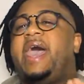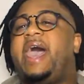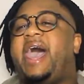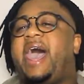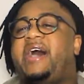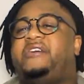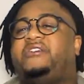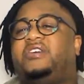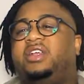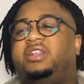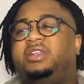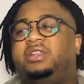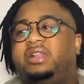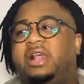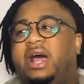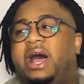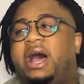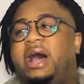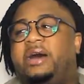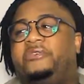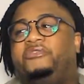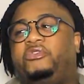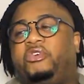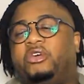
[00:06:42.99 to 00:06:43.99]
have a
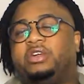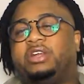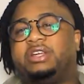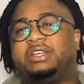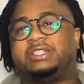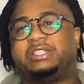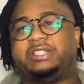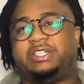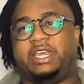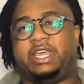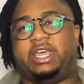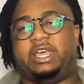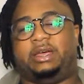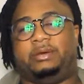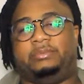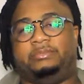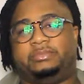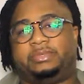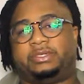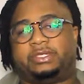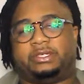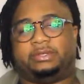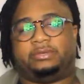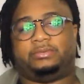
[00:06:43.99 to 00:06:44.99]
love for The
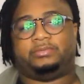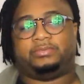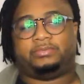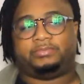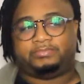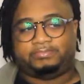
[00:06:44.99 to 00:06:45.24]
Sims.